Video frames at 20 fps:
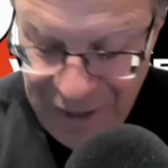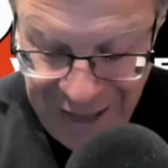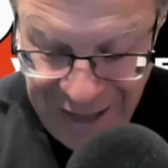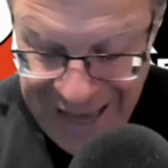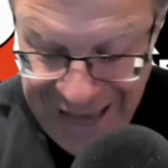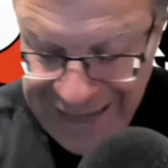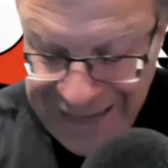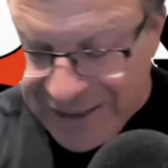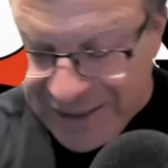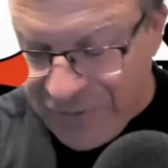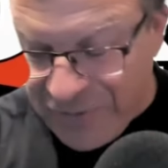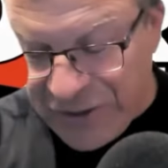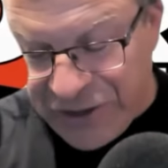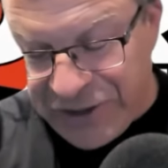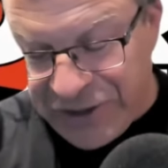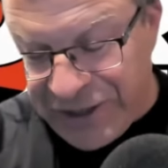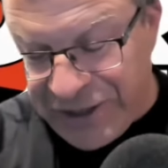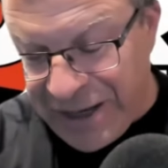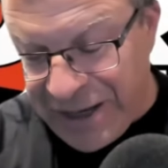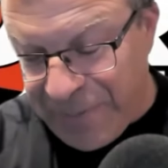X
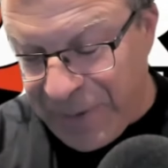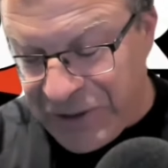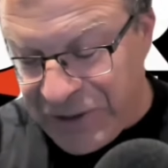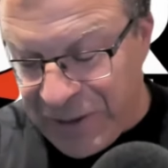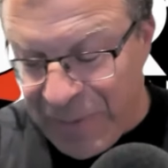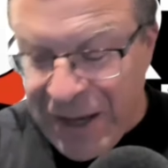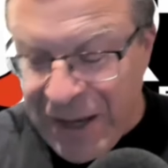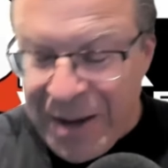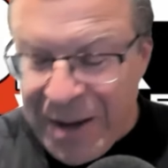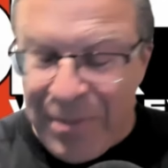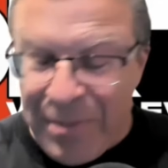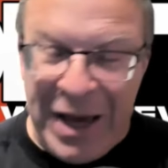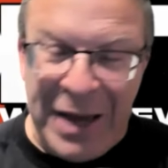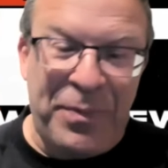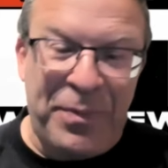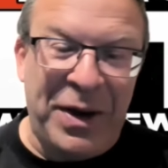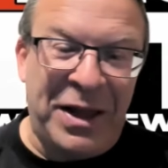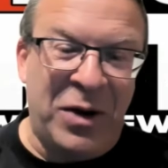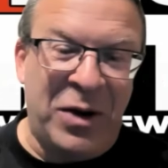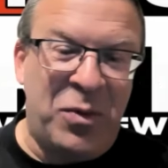Division Championship.
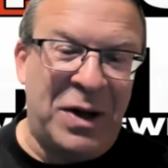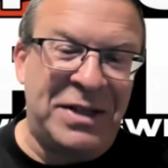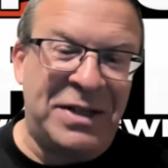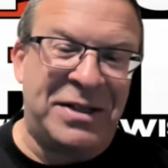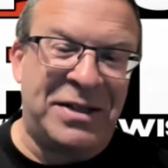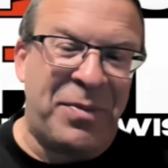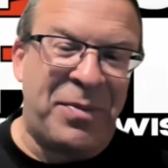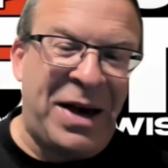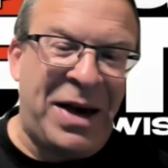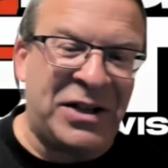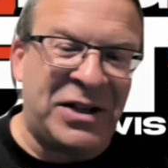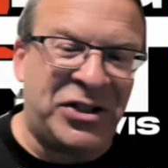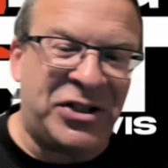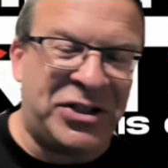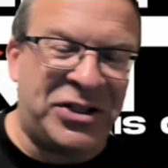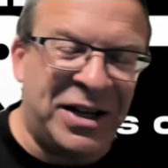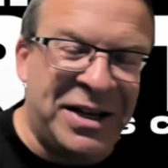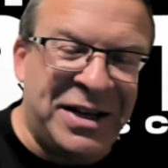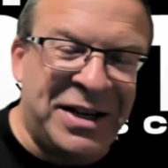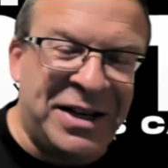Mike Bailey wins the match.